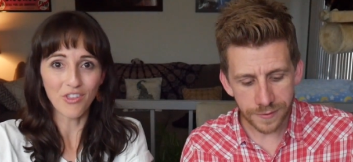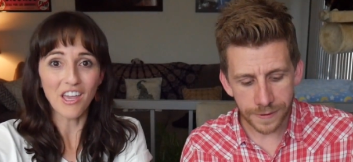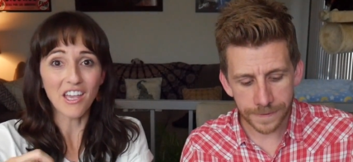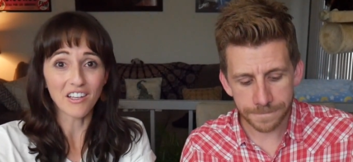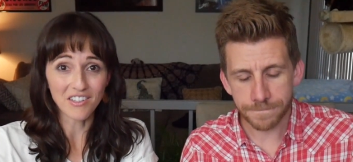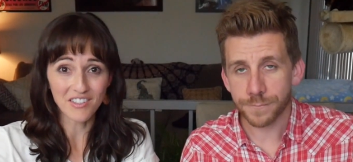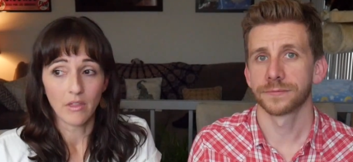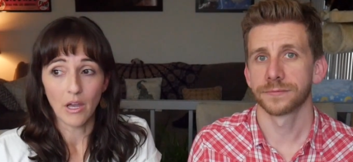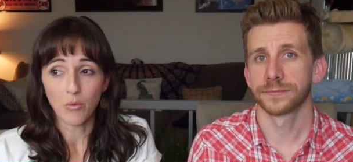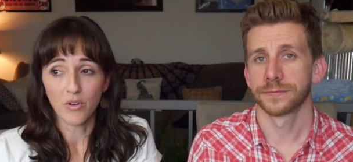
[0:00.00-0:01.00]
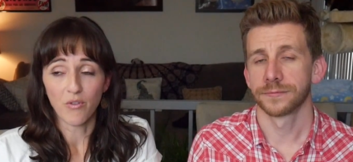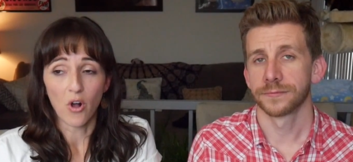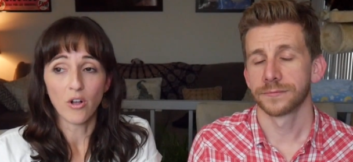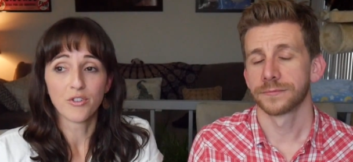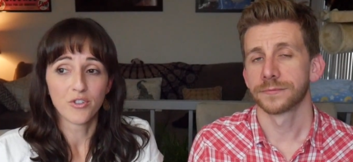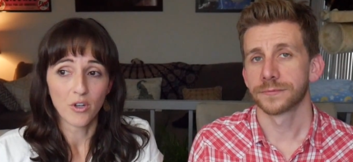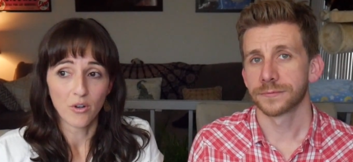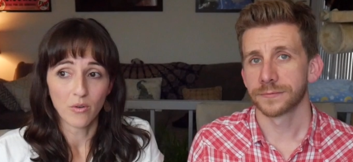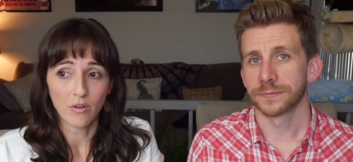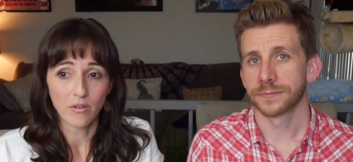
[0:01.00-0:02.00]
Speaker 1: things that would have also
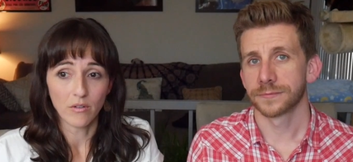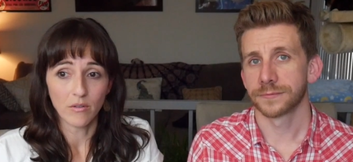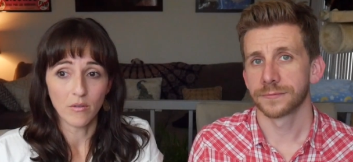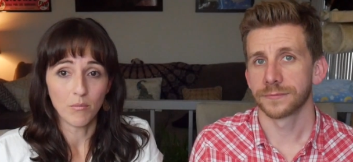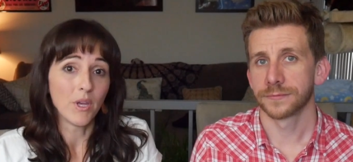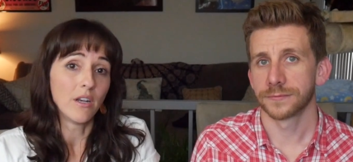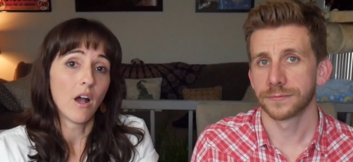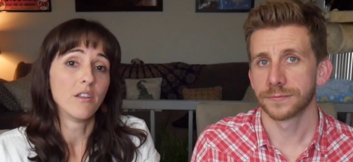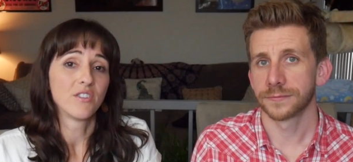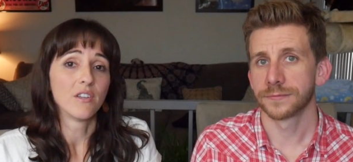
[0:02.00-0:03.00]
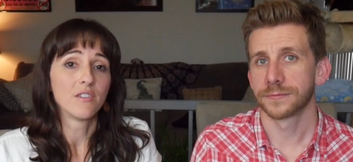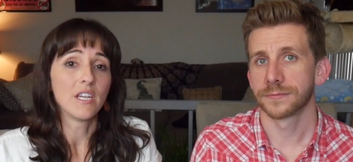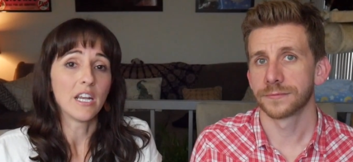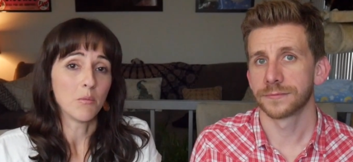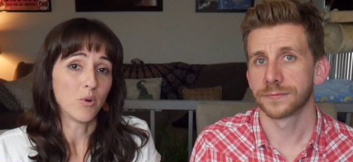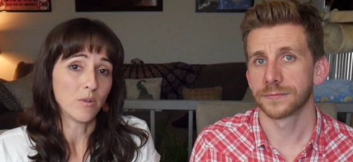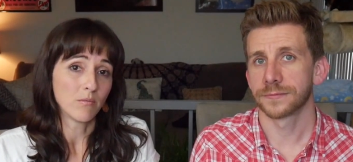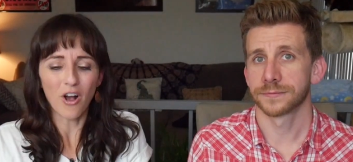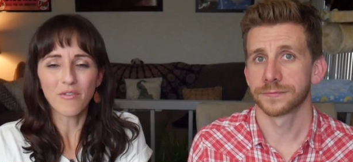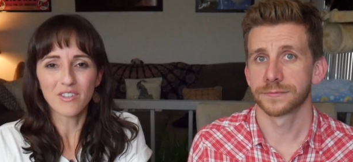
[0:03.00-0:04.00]
also been unsustainable.
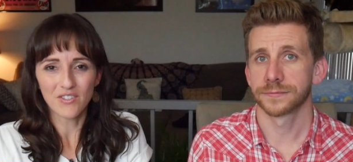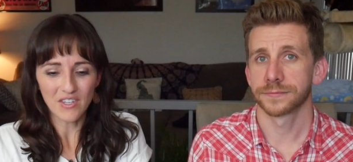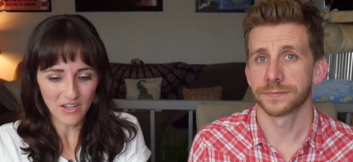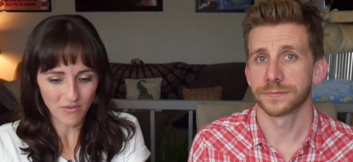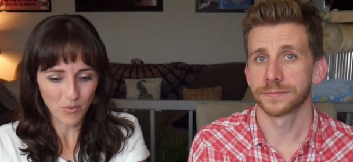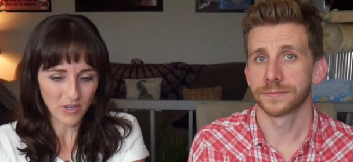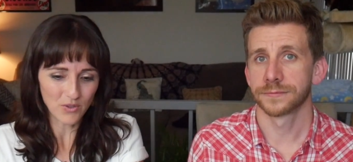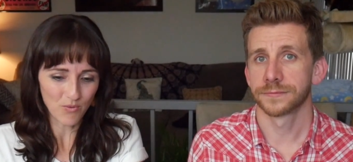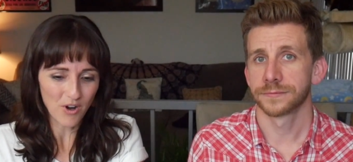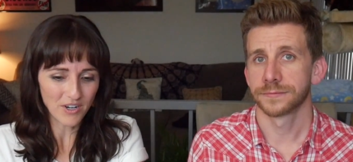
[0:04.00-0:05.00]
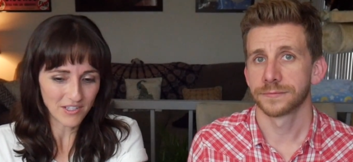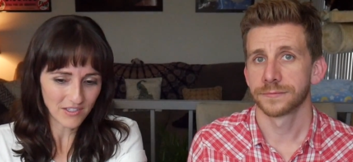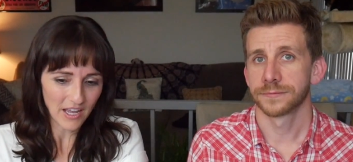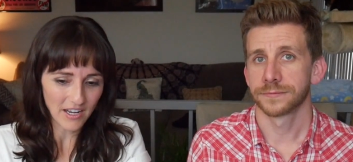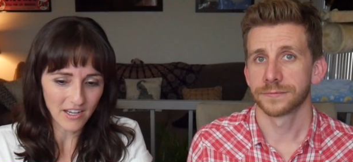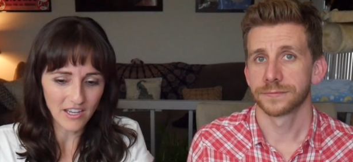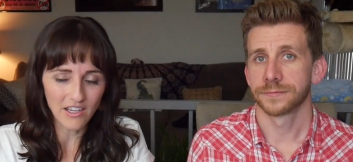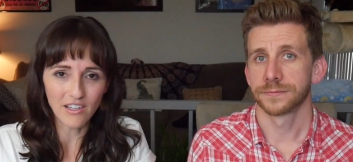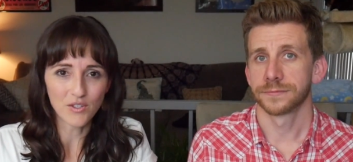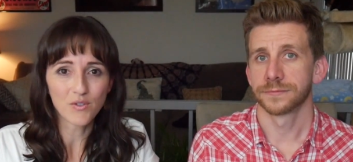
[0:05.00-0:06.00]
Obviously, what is wrong is that he
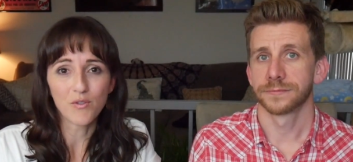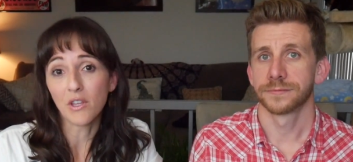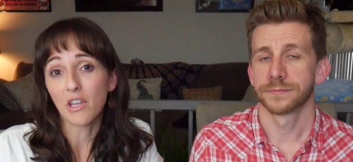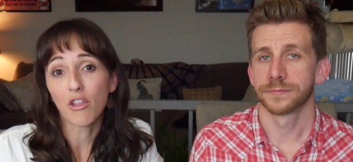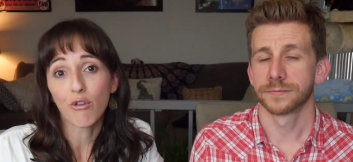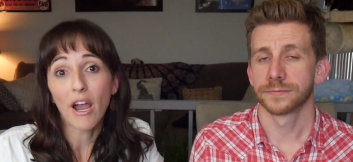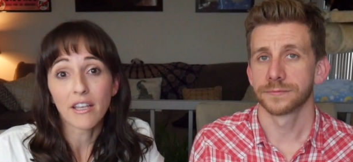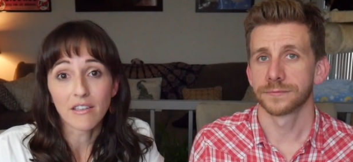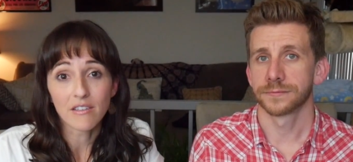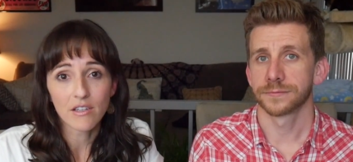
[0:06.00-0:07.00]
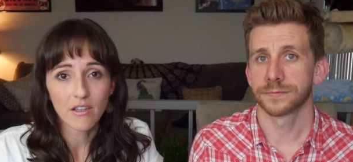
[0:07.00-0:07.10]
is feeling threatened.